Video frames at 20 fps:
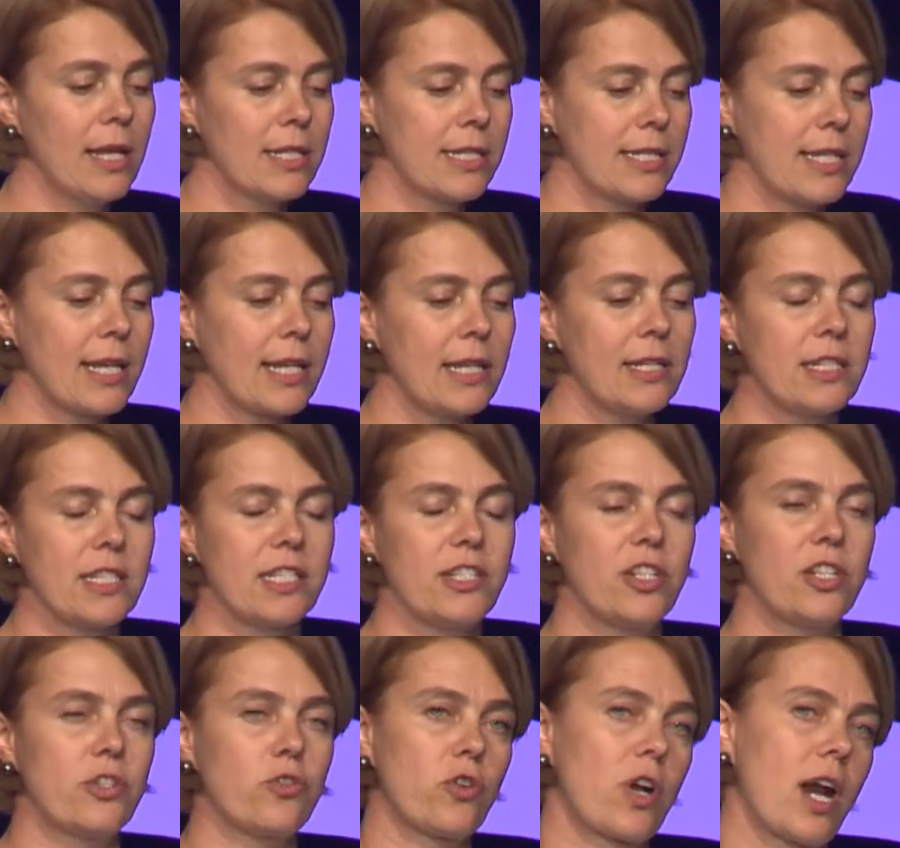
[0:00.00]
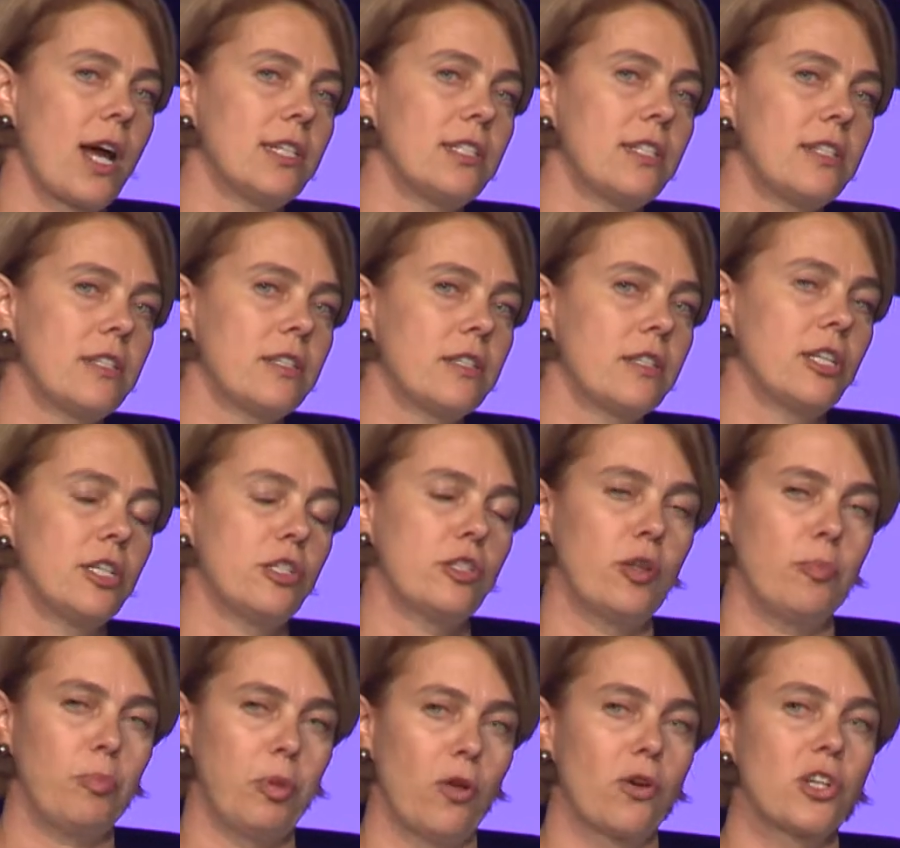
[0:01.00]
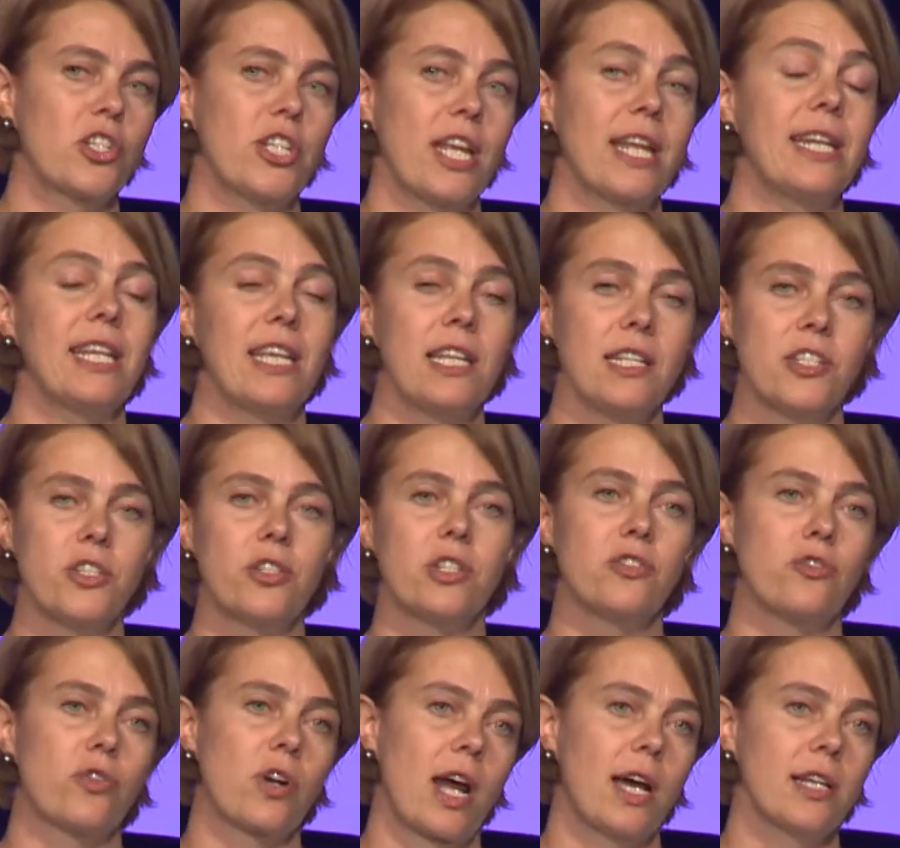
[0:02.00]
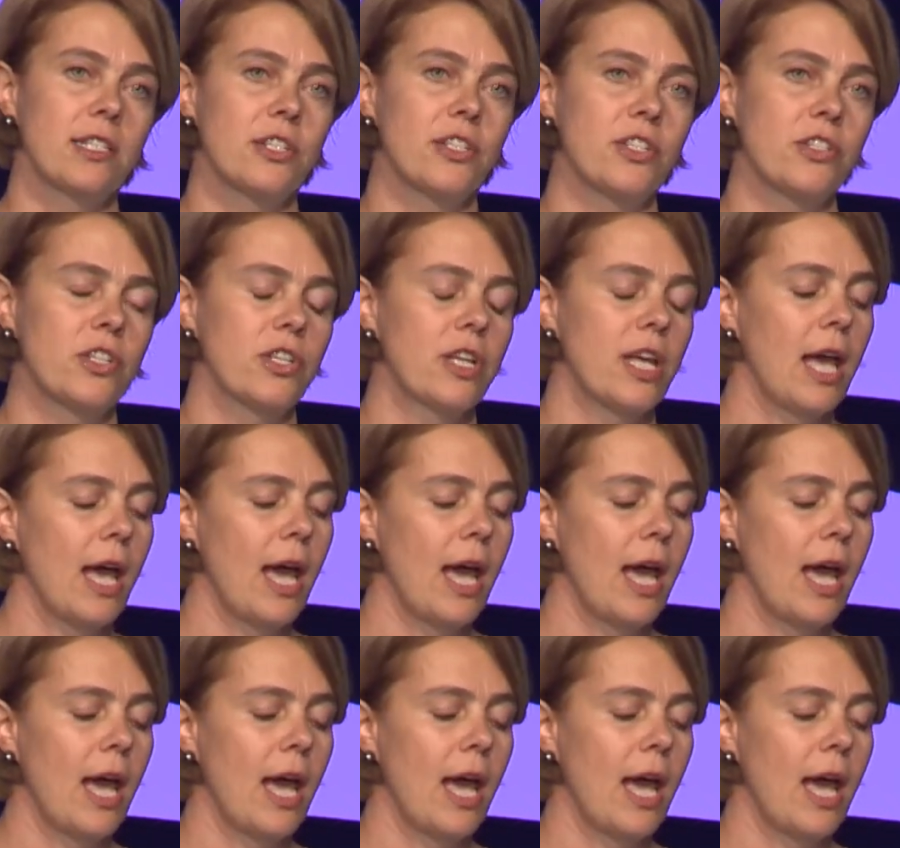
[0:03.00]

Second is the trust, because the blockchain is the trust.